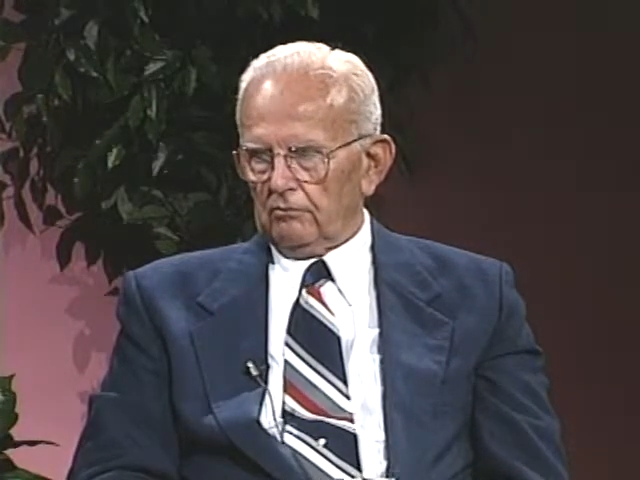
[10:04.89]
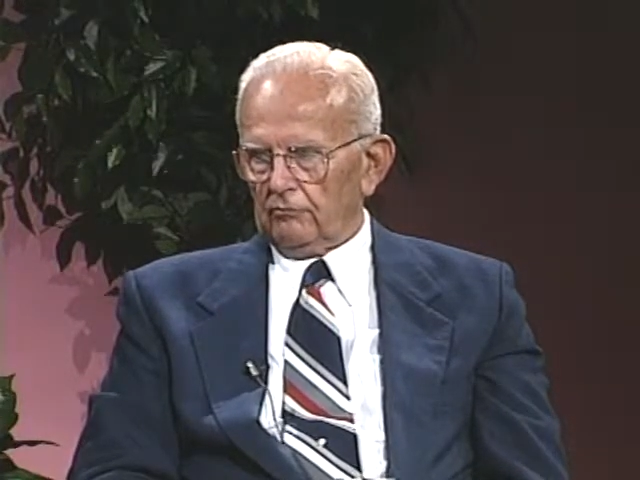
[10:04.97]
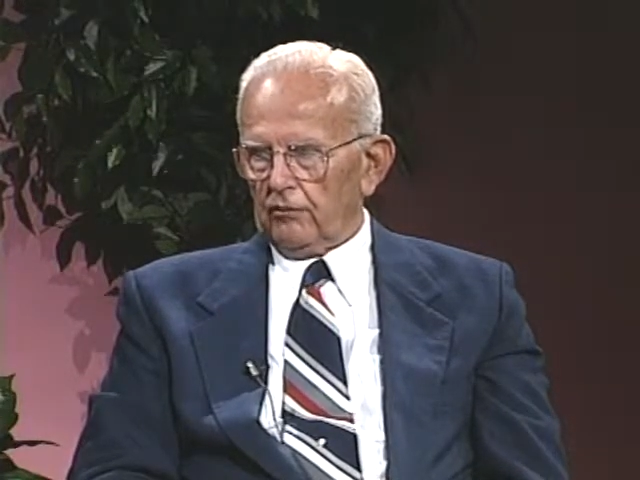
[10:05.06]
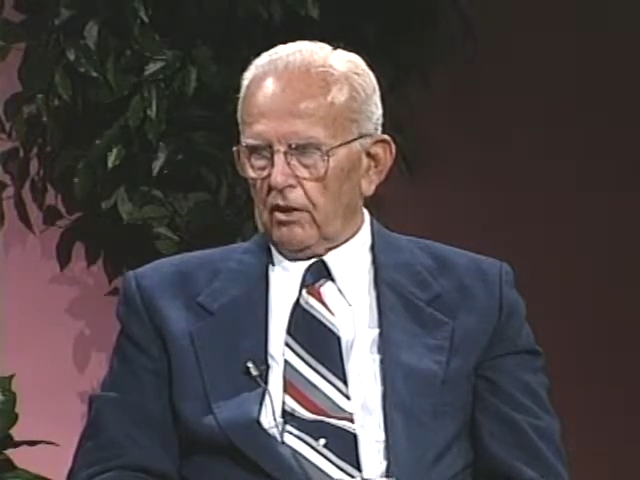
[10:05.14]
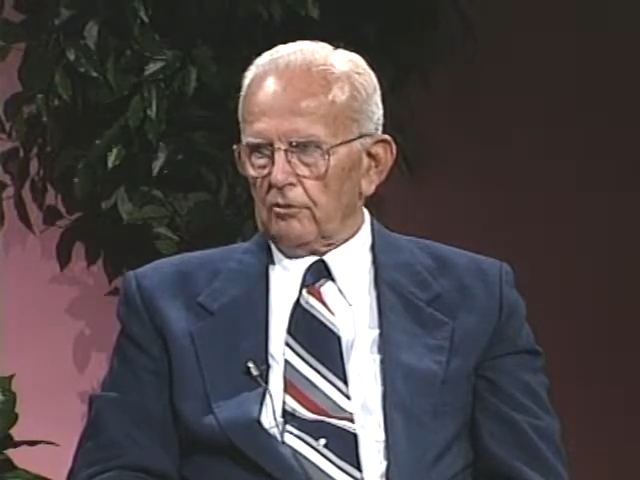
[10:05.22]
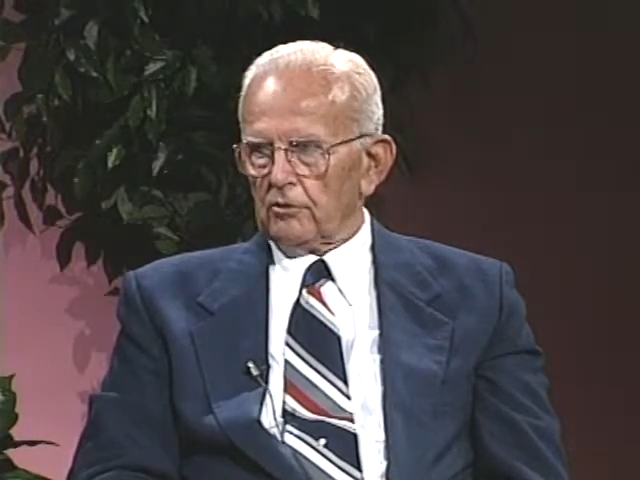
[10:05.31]

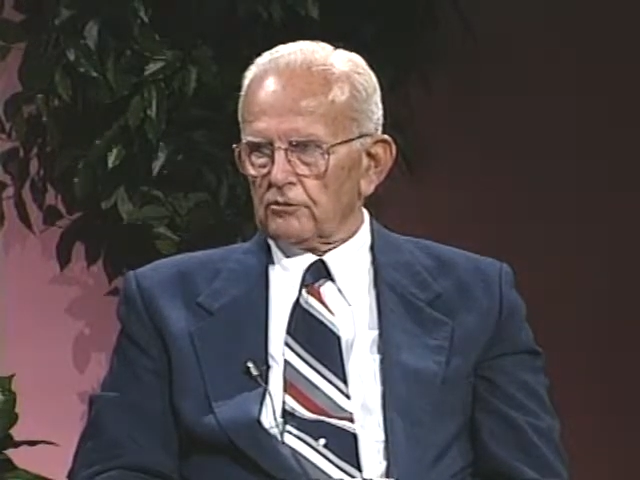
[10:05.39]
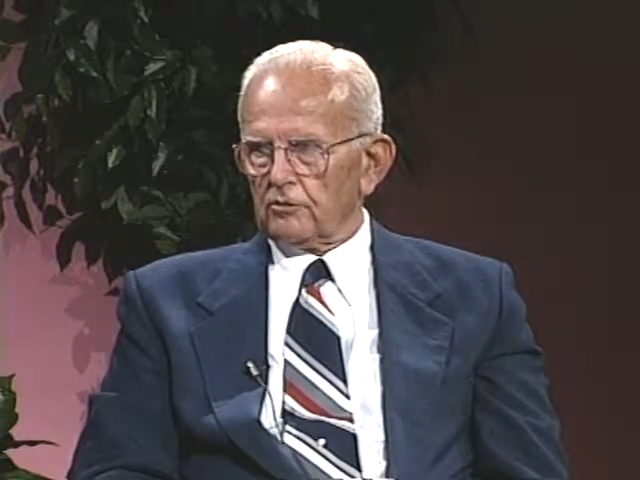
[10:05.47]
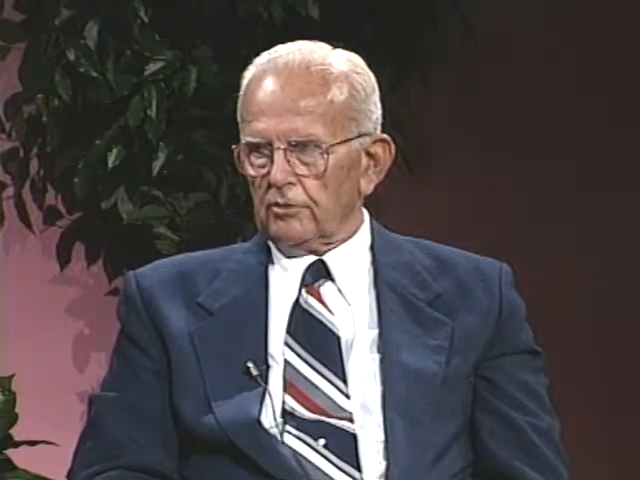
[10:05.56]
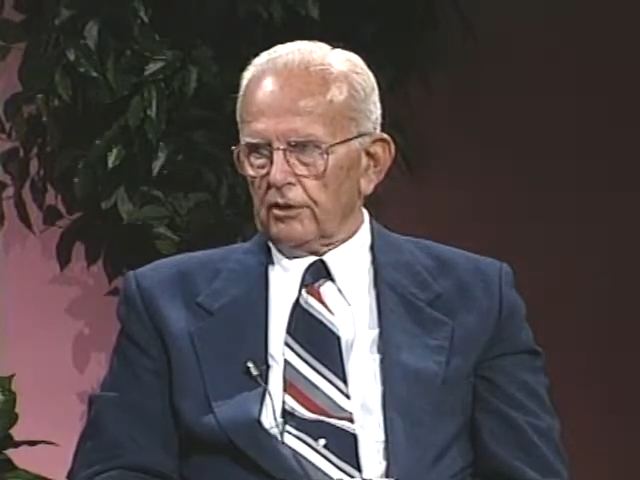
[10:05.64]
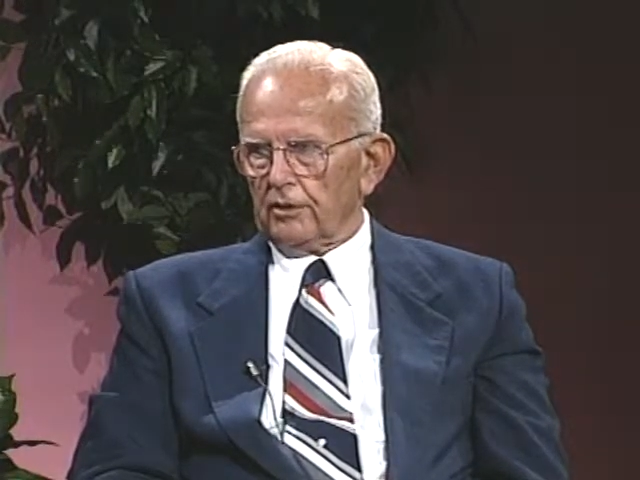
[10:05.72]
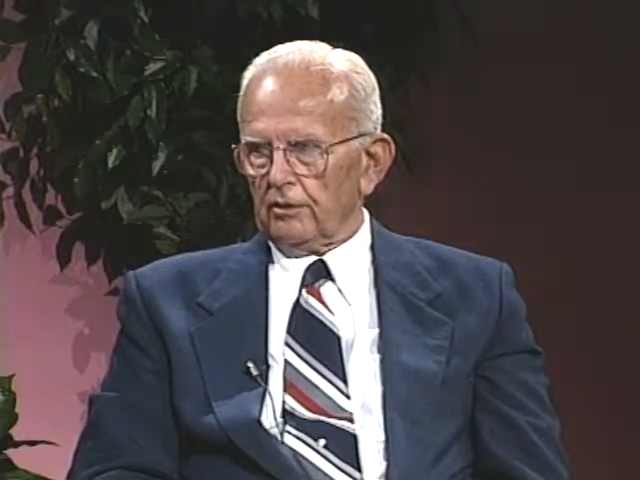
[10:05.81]
Farmers
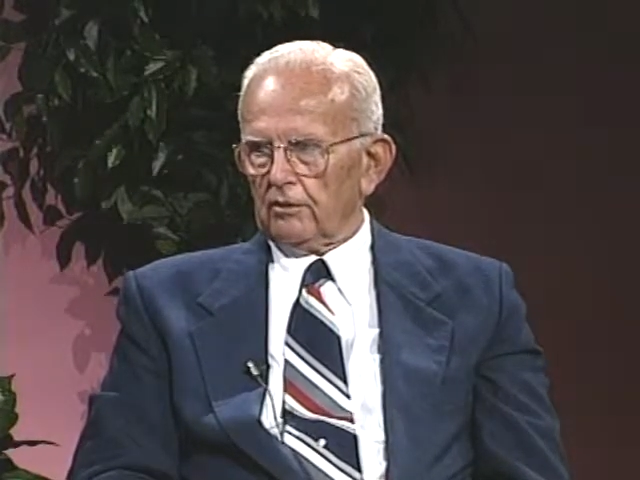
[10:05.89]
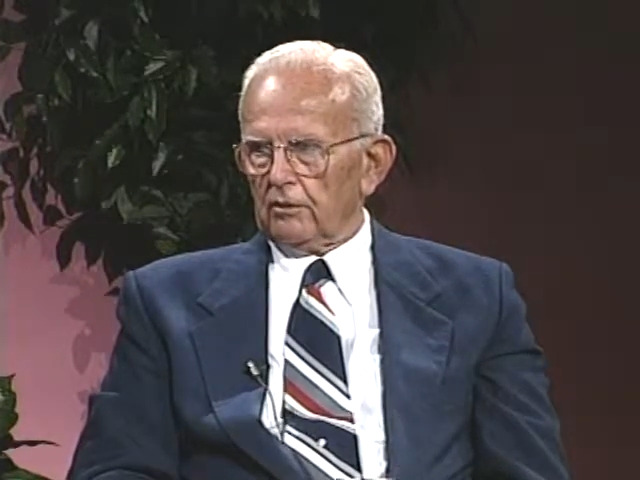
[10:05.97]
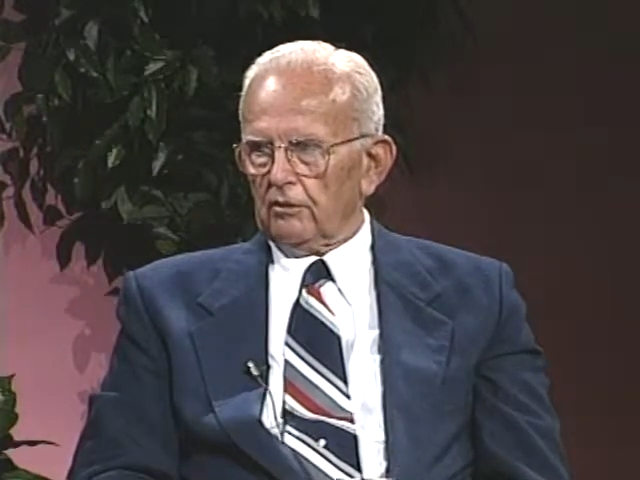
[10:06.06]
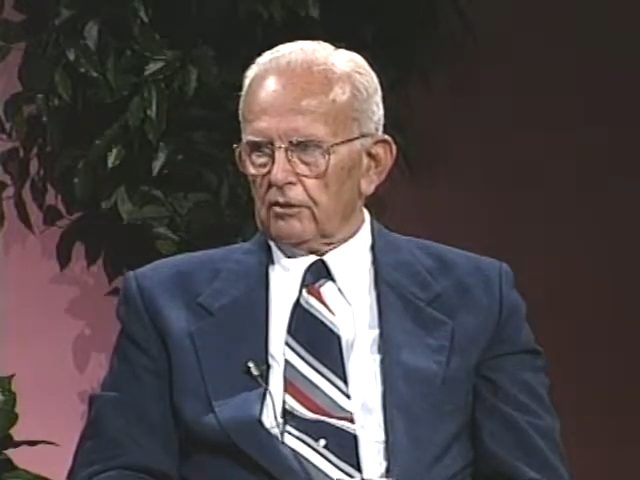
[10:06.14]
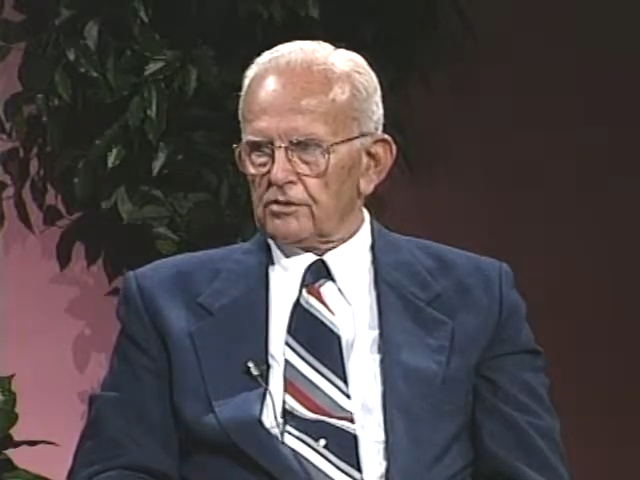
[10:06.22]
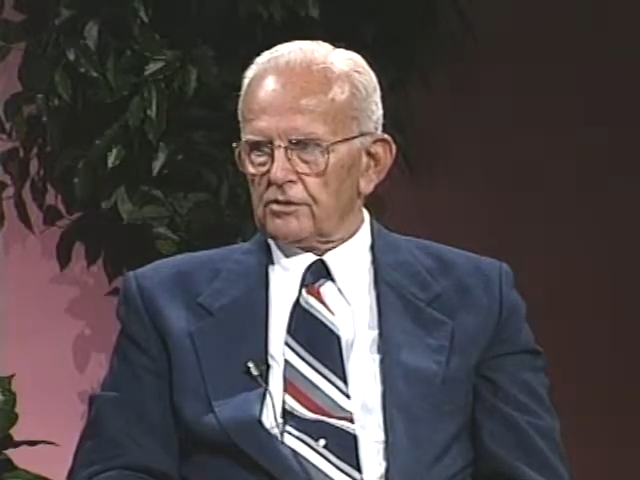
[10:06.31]
would bring their
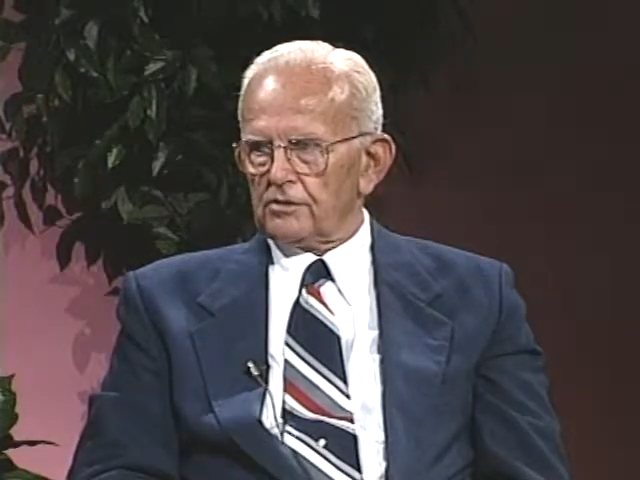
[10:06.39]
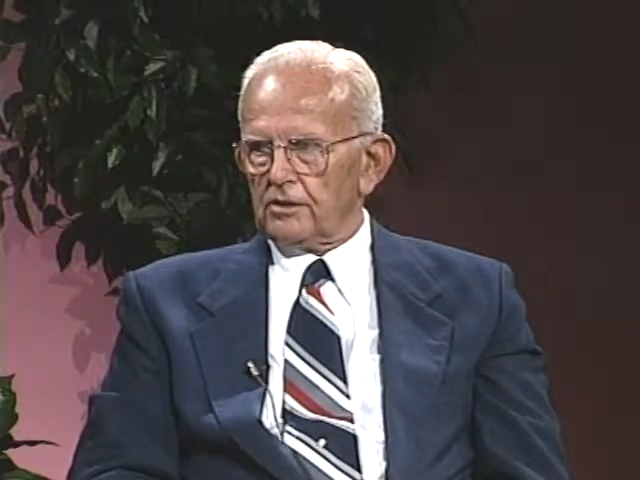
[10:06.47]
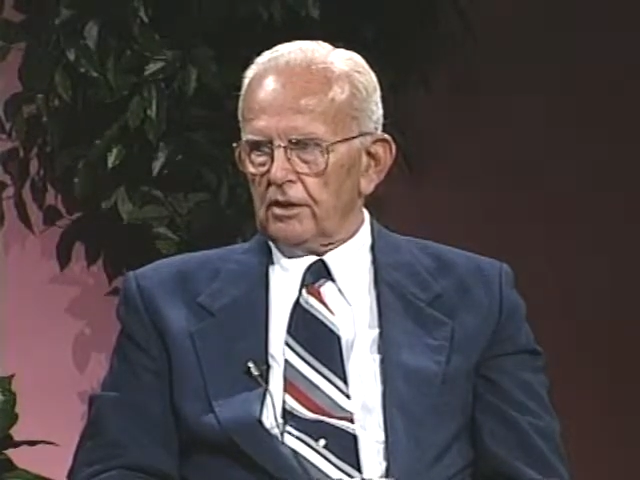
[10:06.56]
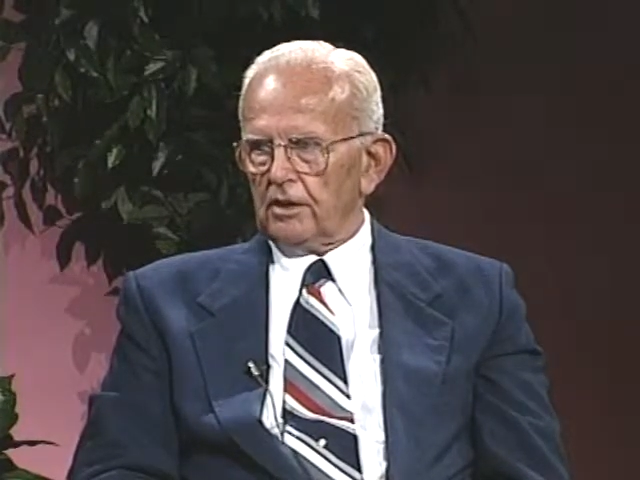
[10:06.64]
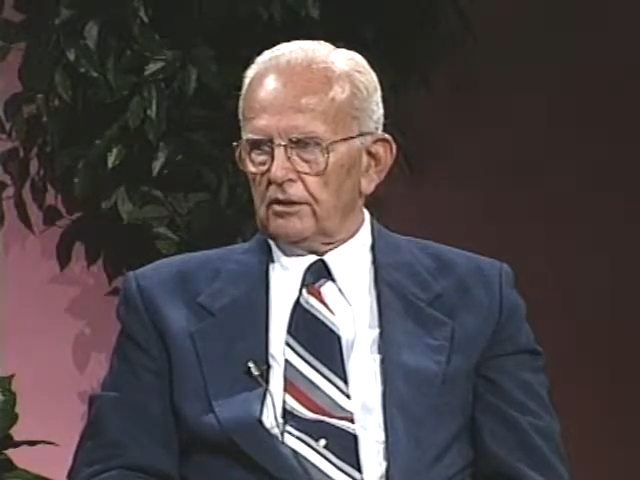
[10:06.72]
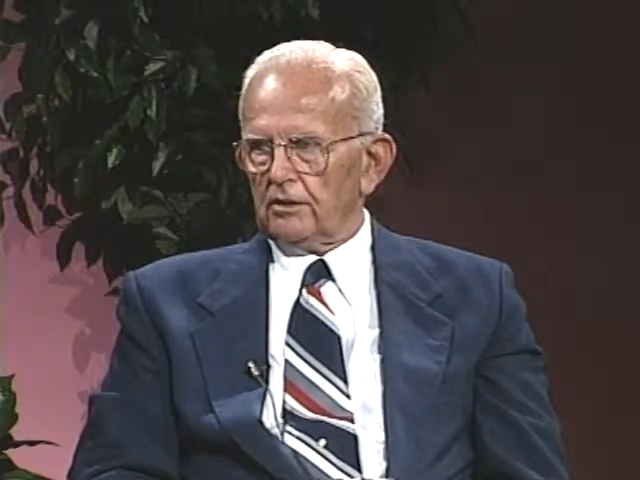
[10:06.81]
horses in,